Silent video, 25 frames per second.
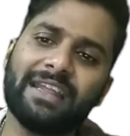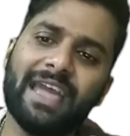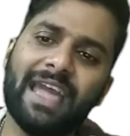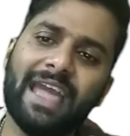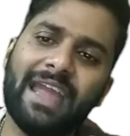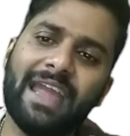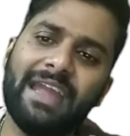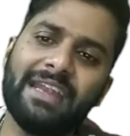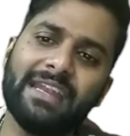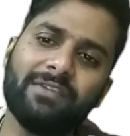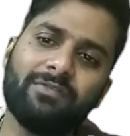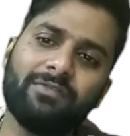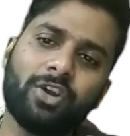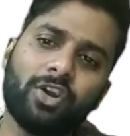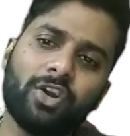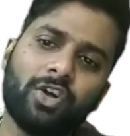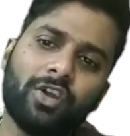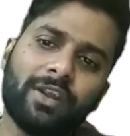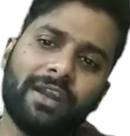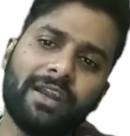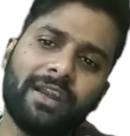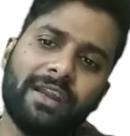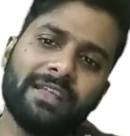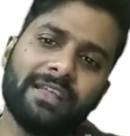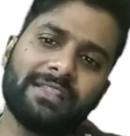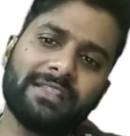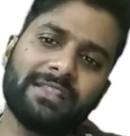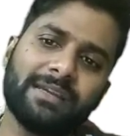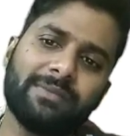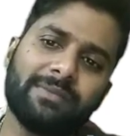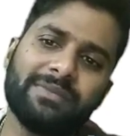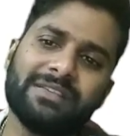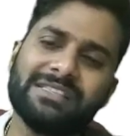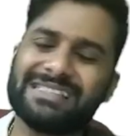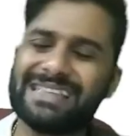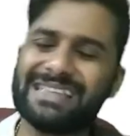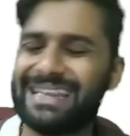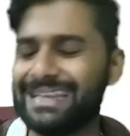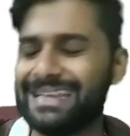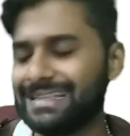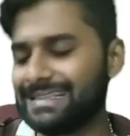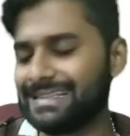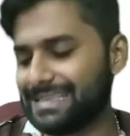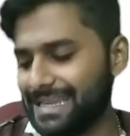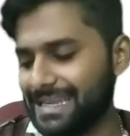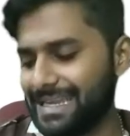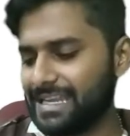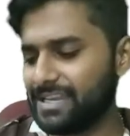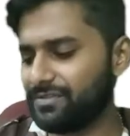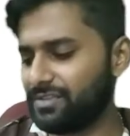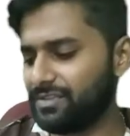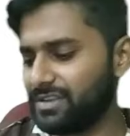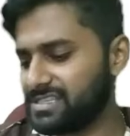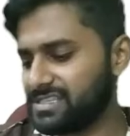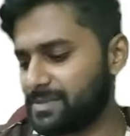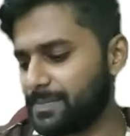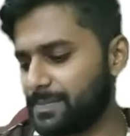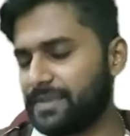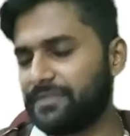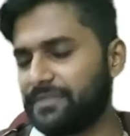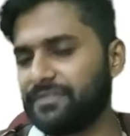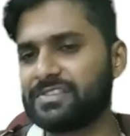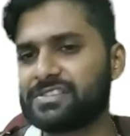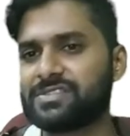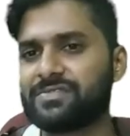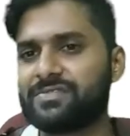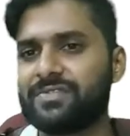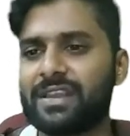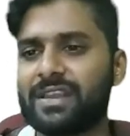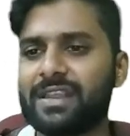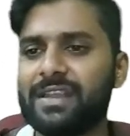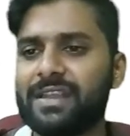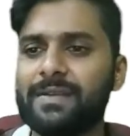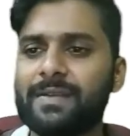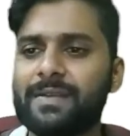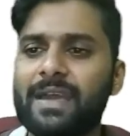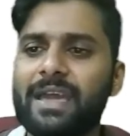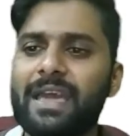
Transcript: 81 or 83 means 83. 81 is a perfect square, right?